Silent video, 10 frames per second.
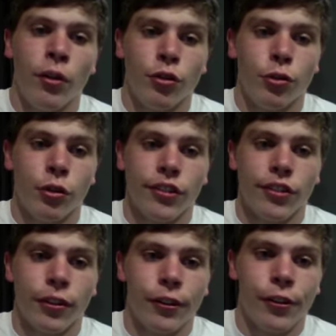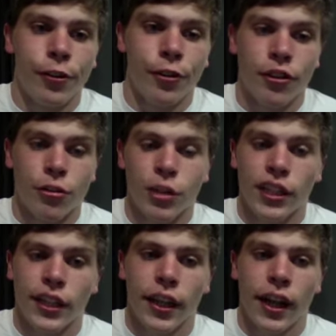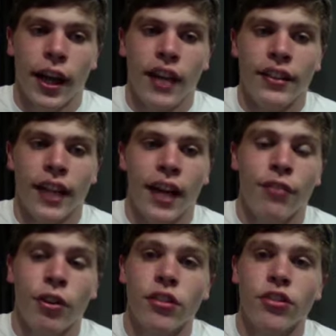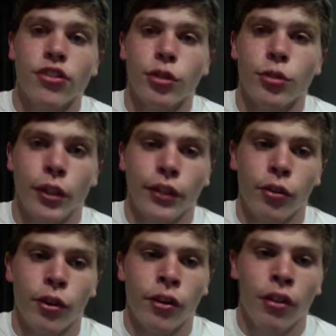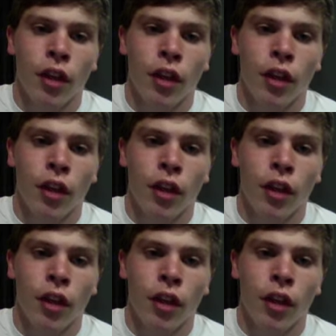It was released earlier this week, and the iPhone is June 24th.